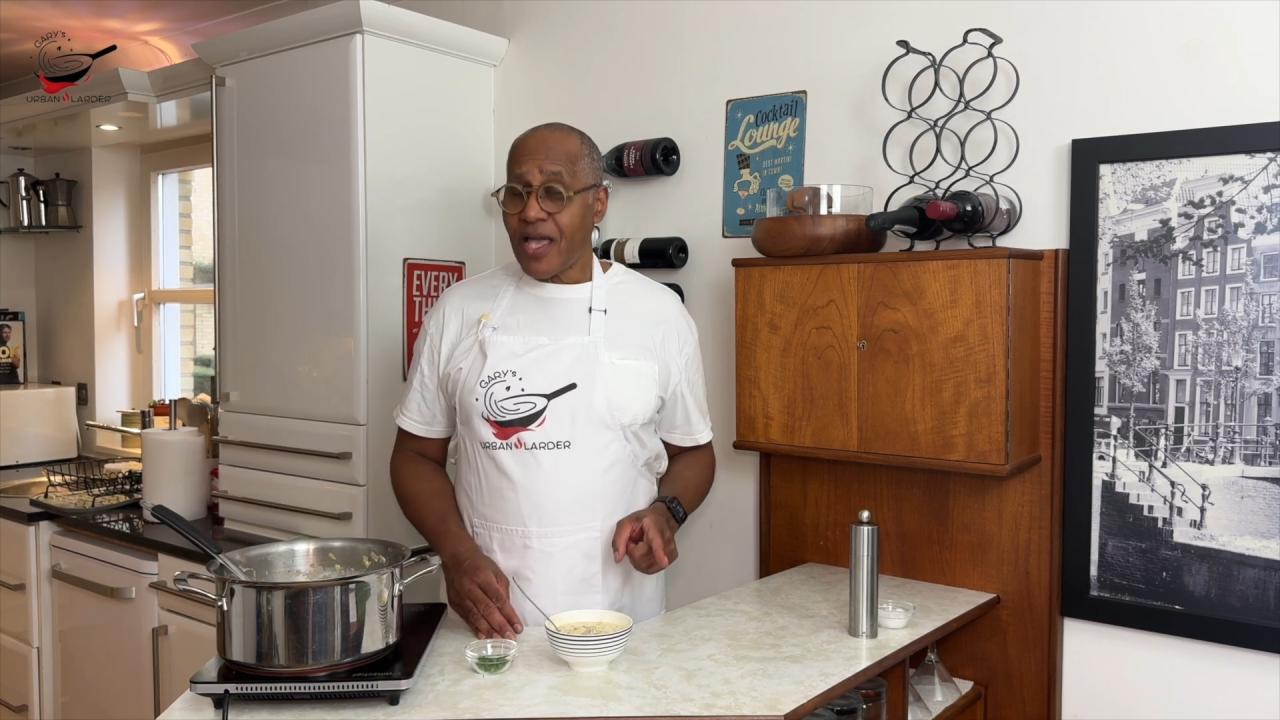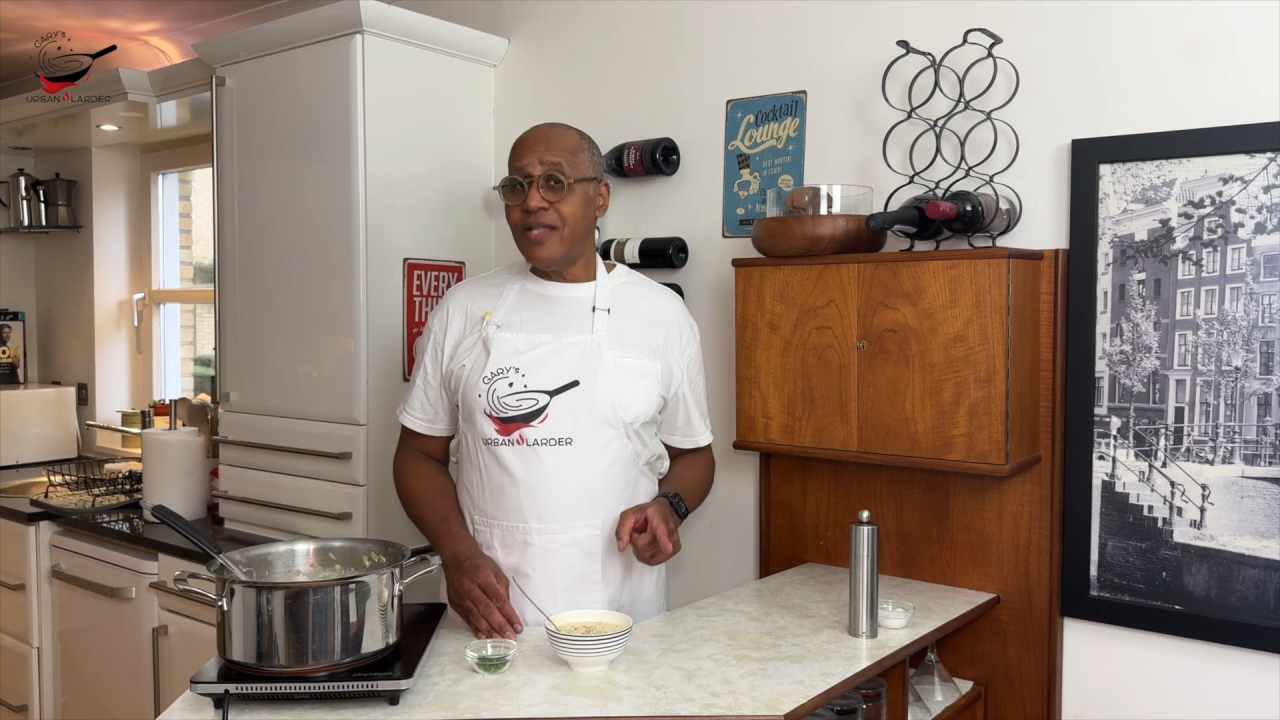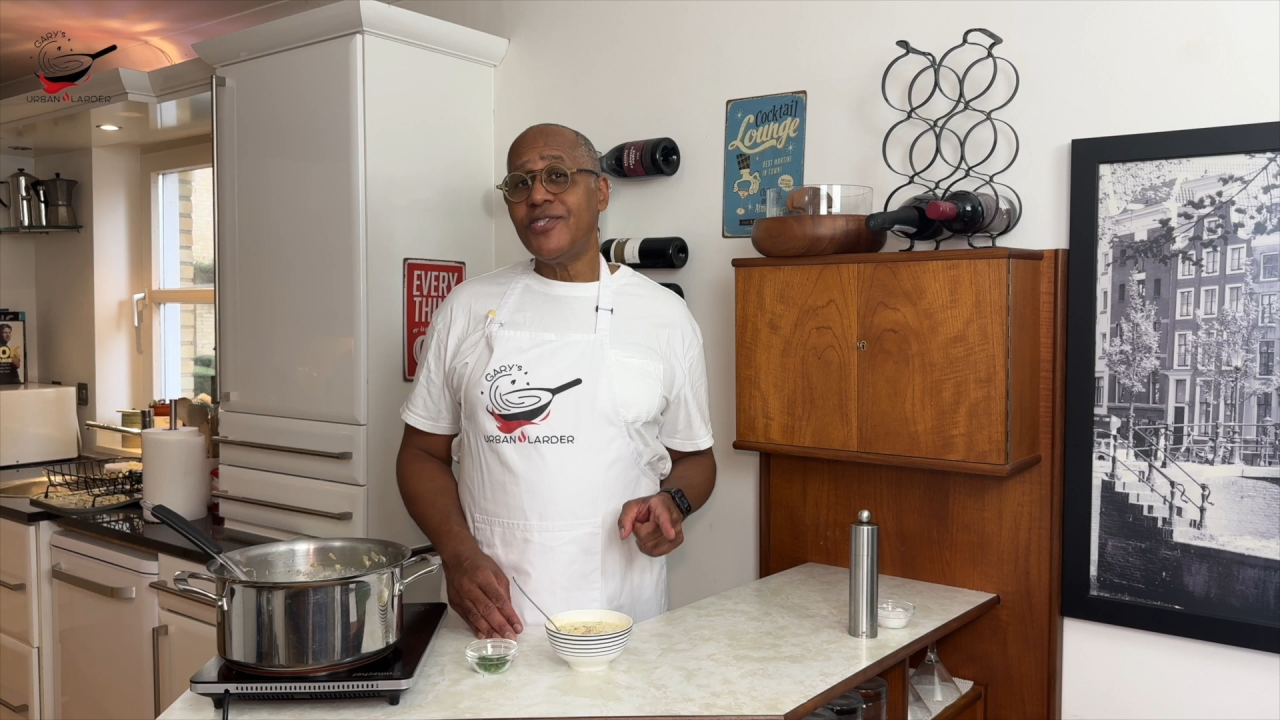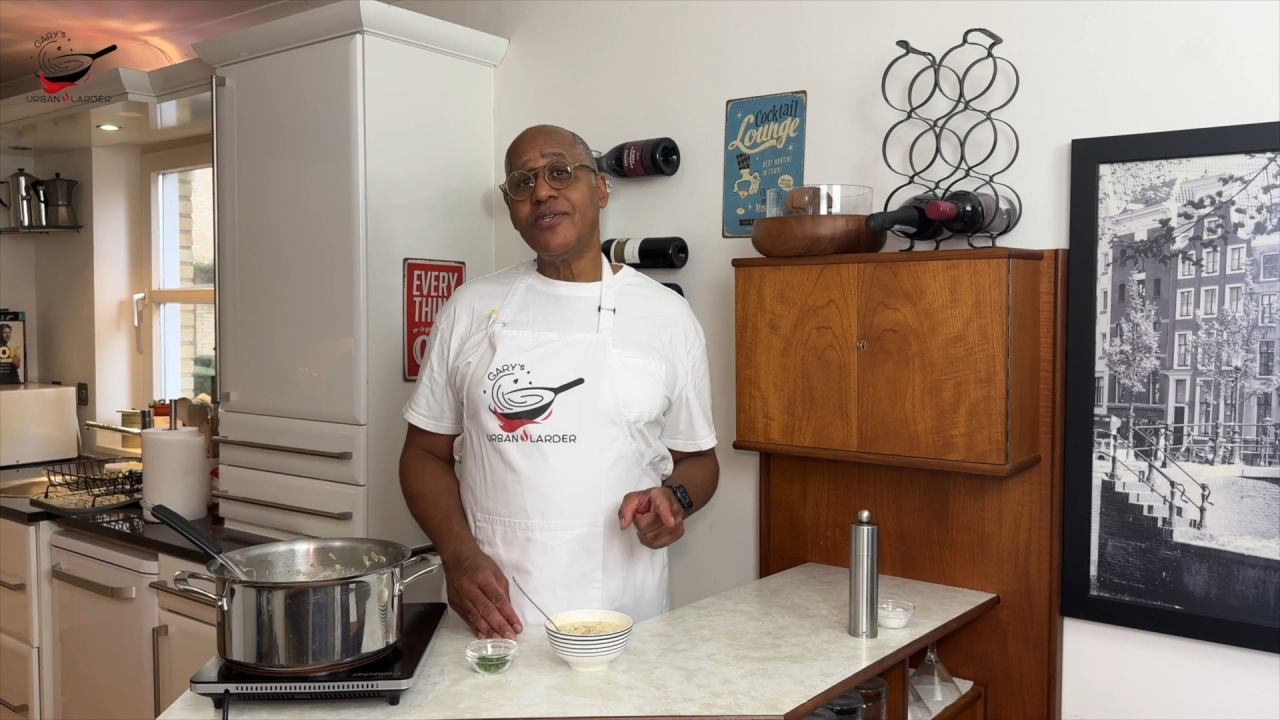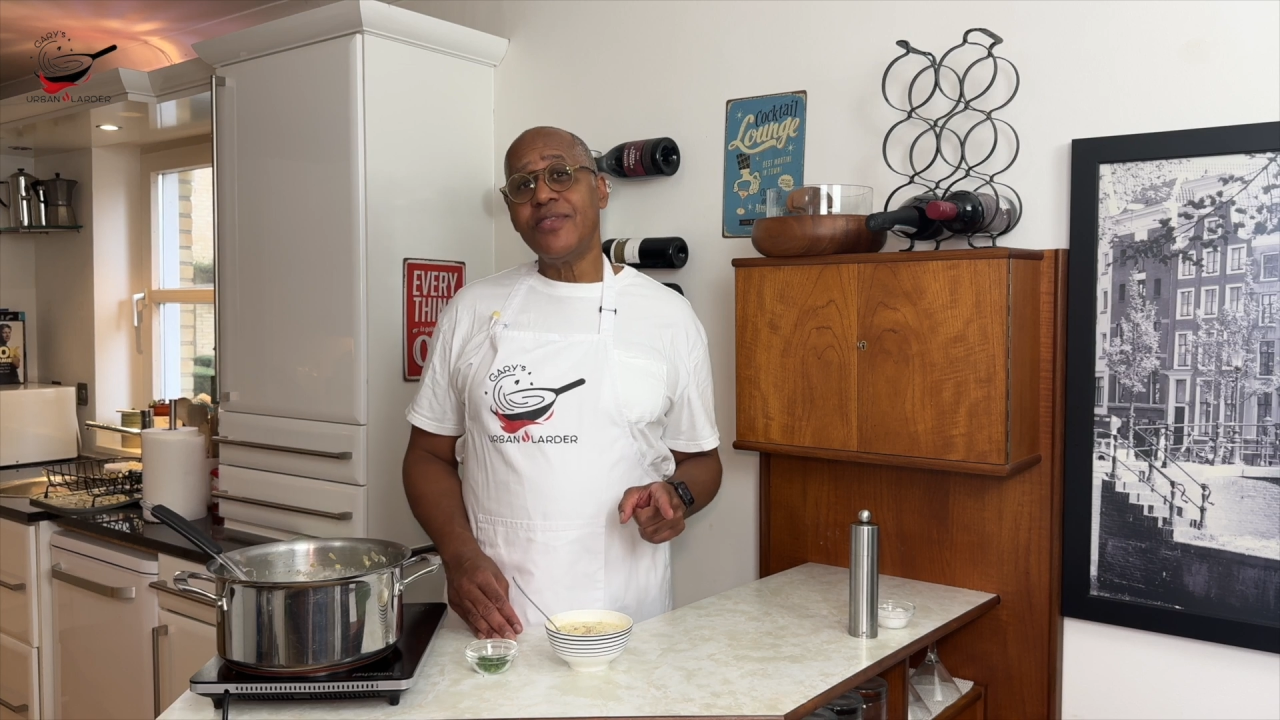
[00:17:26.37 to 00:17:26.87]

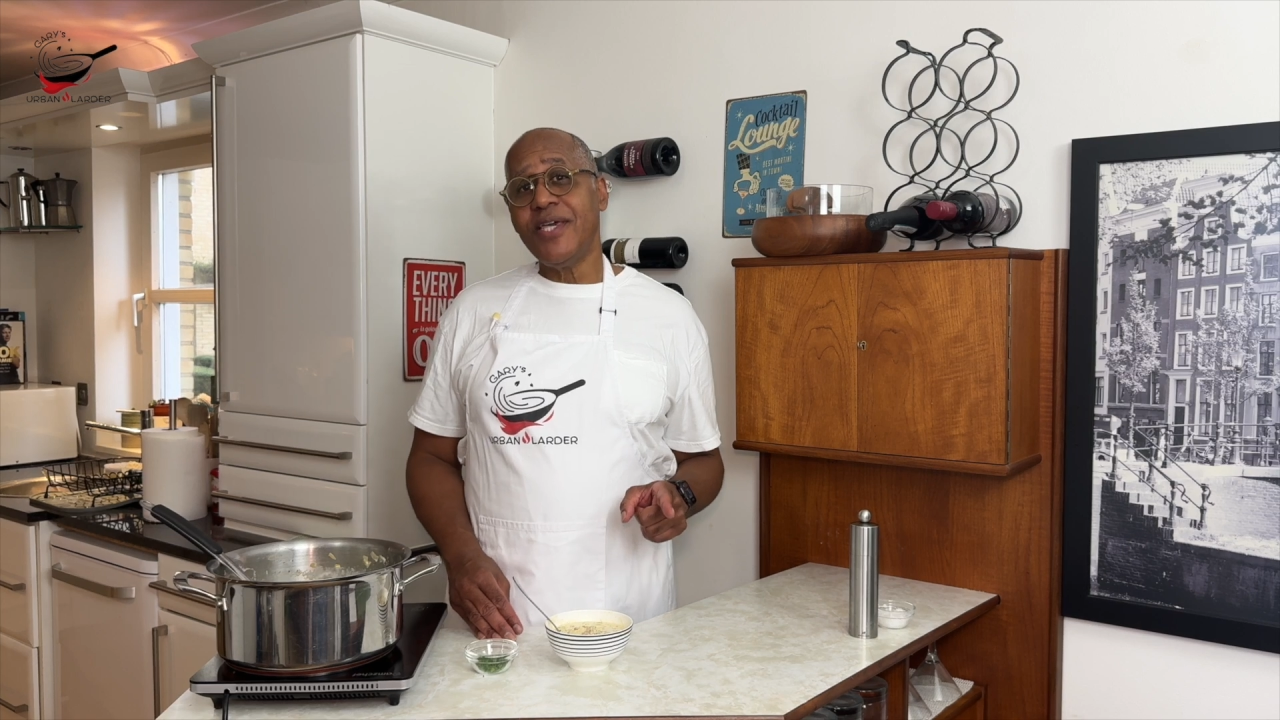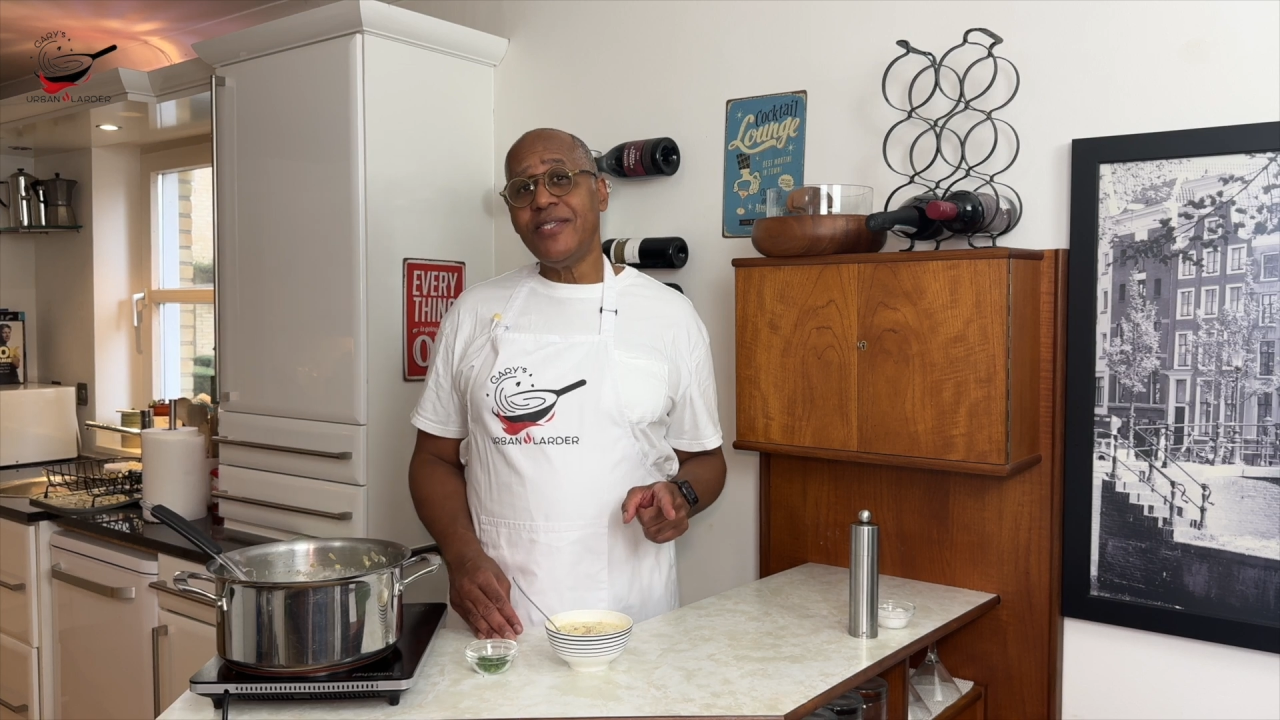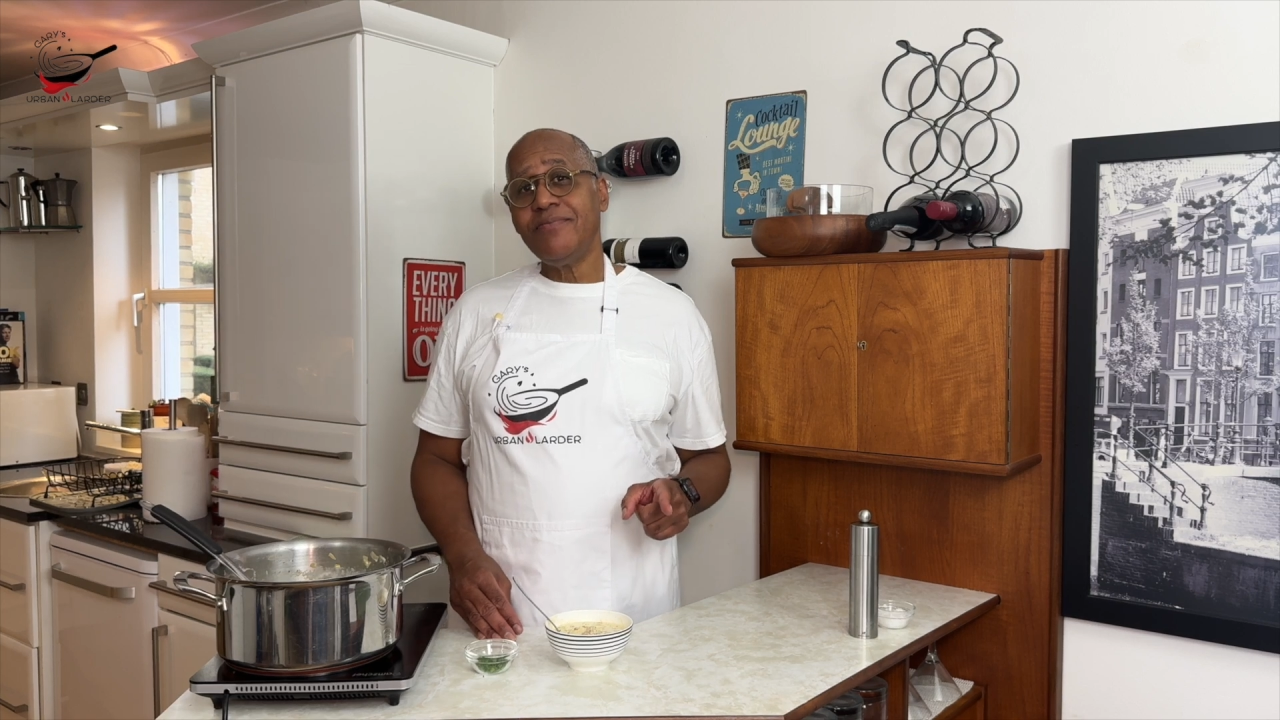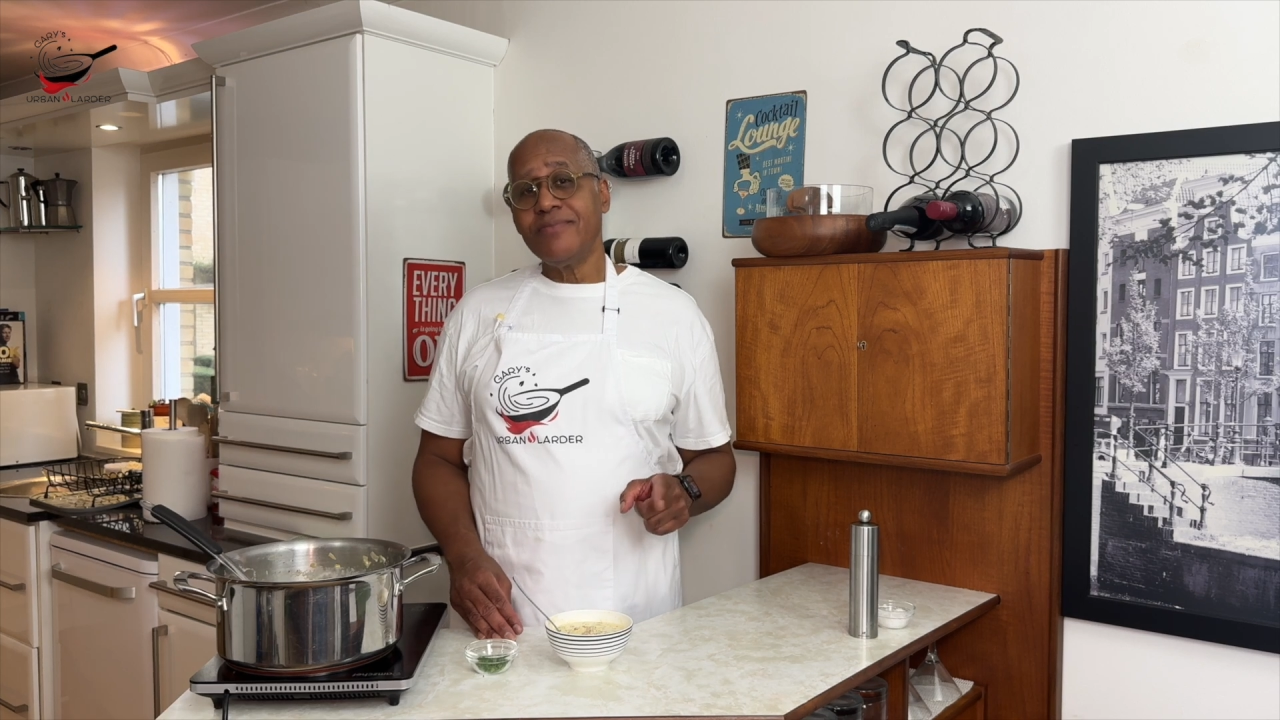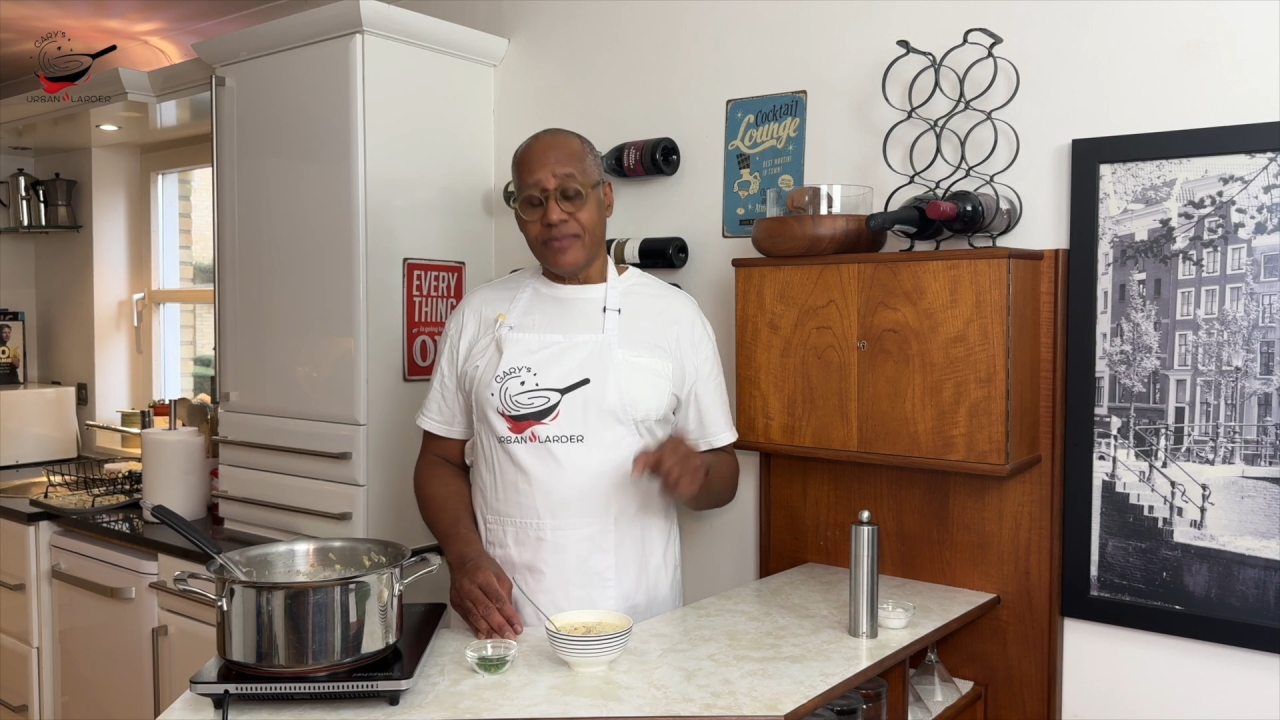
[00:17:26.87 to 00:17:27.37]
Until then,